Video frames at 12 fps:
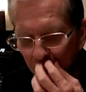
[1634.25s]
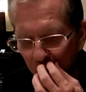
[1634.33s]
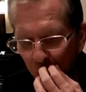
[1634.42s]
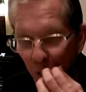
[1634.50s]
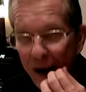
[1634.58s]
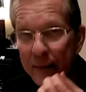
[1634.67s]

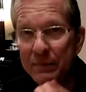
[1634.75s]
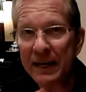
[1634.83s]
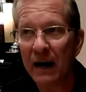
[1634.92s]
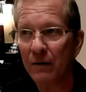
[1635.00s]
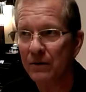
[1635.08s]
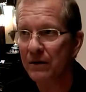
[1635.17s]
are
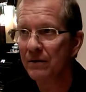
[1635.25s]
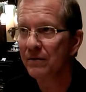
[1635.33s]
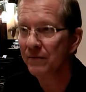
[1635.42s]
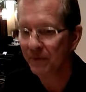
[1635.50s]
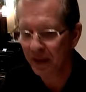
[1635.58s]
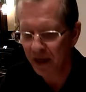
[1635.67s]
wiped out
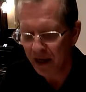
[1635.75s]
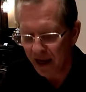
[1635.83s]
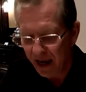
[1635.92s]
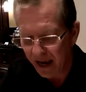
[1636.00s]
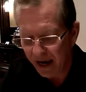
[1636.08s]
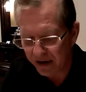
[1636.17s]

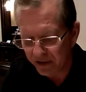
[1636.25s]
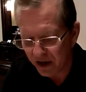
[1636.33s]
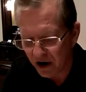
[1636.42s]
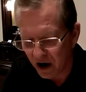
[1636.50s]
and the